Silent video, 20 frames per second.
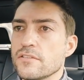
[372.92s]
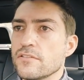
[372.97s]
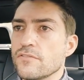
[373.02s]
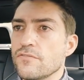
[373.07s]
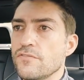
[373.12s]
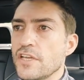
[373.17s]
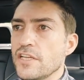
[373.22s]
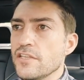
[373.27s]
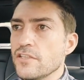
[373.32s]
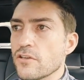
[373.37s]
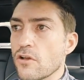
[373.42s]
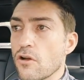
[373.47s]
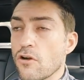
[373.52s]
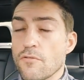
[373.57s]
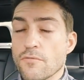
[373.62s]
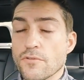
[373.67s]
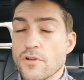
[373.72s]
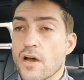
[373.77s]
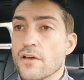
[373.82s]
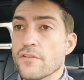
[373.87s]
video,
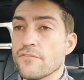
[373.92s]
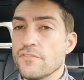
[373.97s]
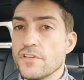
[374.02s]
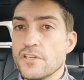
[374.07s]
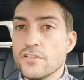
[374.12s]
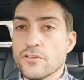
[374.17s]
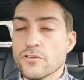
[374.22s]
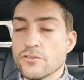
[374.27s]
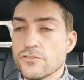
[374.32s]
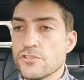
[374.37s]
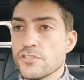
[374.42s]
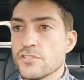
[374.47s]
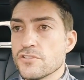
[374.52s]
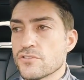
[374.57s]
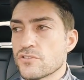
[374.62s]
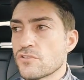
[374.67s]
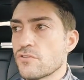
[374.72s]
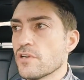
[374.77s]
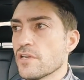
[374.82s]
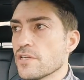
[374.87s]
got oh God, video,
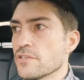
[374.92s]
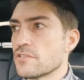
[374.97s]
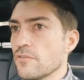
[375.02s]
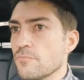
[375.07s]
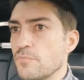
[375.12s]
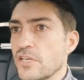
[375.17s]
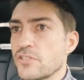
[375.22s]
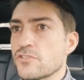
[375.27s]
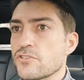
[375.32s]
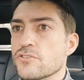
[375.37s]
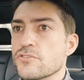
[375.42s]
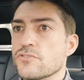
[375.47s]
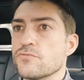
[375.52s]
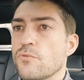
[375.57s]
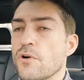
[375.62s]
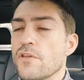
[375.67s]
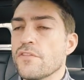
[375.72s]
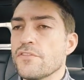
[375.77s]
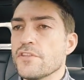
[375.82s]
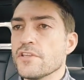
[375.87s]
Jesus Christ. Pictures is
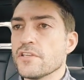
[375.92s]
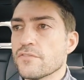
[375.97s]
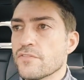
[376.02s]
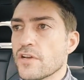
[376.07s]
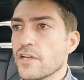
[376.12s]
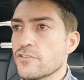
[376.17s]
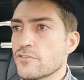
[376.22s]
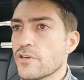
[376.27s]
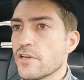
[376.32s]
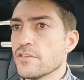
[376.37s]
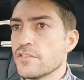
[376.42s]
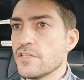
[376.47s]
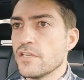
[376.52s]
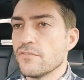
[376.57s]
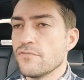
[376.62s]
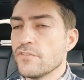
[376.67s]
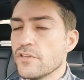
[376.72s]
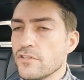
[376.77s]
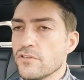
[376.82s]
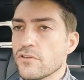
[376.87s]
one thing. If I try to take
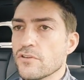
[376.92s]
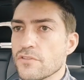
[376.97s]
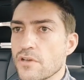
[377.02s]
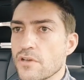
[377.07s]
video in the